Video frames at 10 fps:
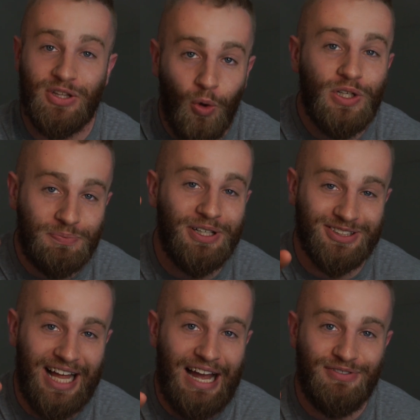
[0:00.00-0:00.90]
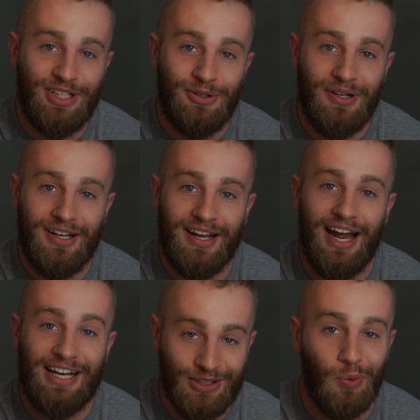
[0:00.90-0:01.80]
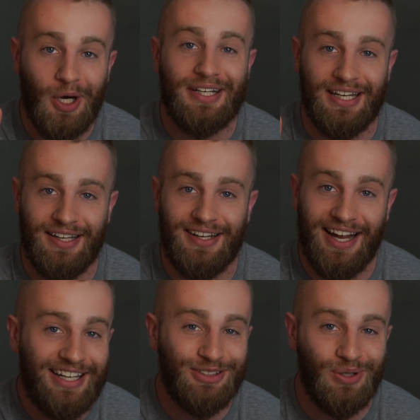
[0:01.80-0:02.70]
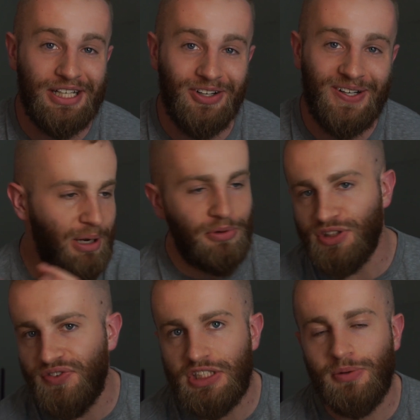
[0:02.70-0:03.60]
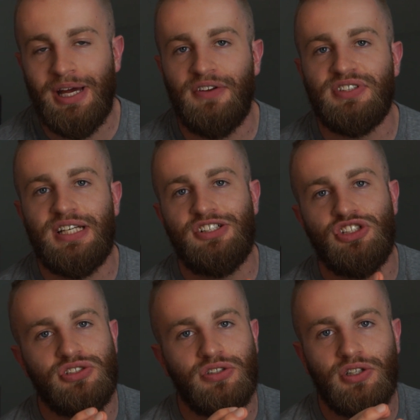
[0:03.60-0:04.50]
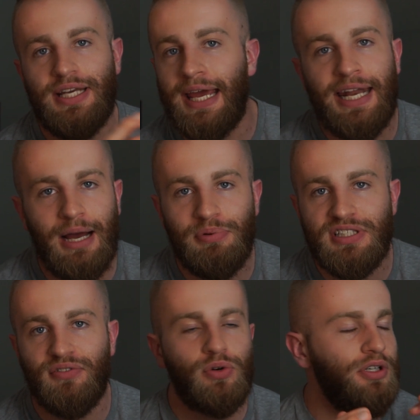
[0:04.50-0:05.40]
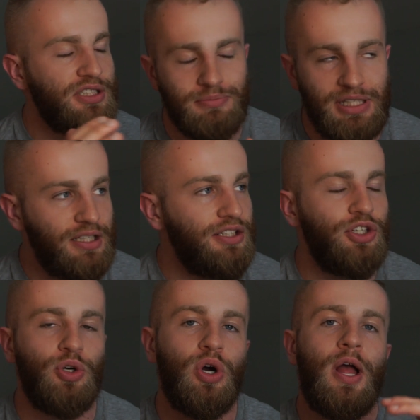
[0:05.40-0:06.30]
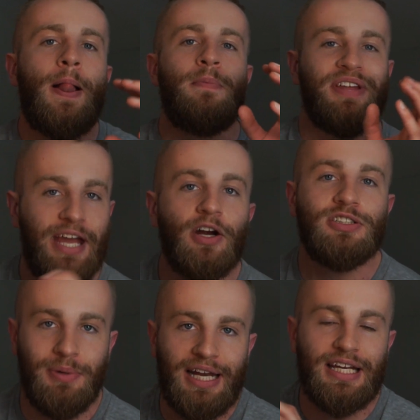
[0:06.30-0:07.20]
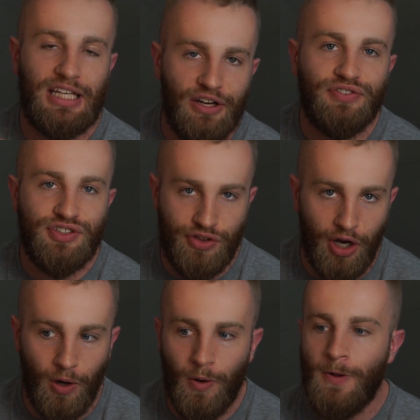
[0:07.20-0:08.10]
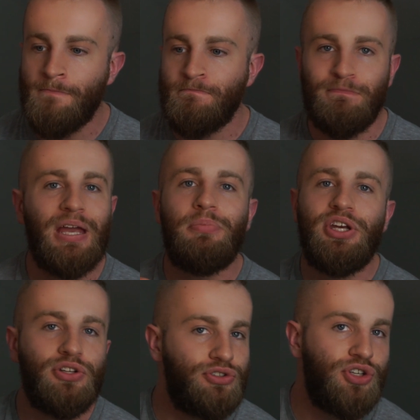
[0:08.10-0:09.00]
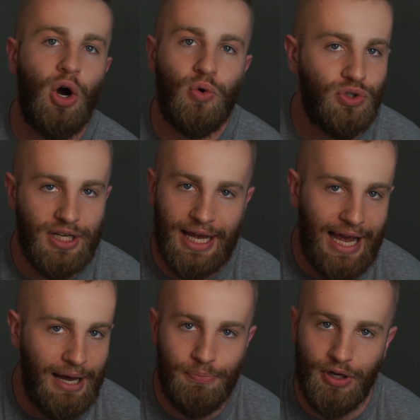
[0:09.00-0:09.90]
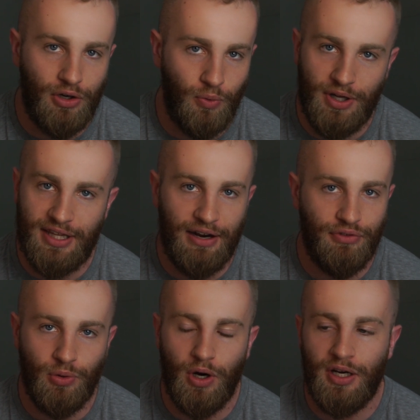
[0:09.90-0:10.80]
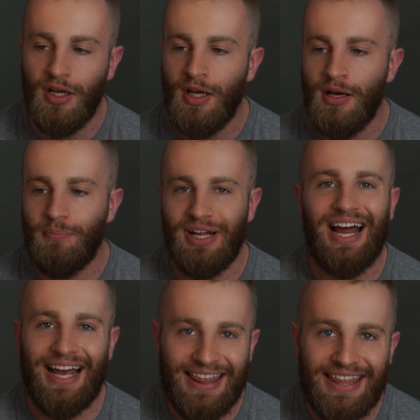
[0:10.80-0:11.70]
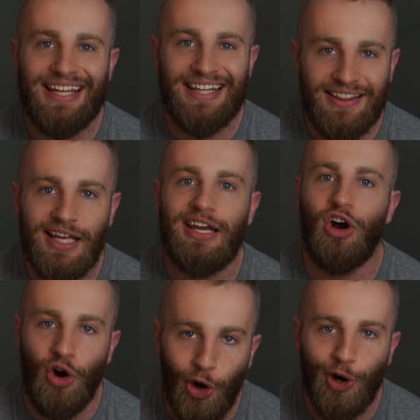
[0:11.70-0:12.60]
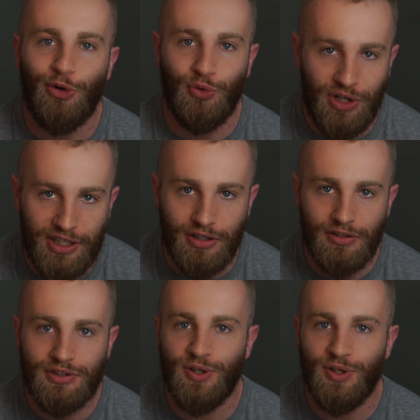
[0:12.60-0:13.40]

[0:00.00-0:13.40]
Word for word: The Holy Spirit's alive in you and is working and is real. And maybe those physical manifestations can happen to everyone, doesn't mean they do. The charismatic gifts, though, maybe don't happen with everyone, but I think that they are real.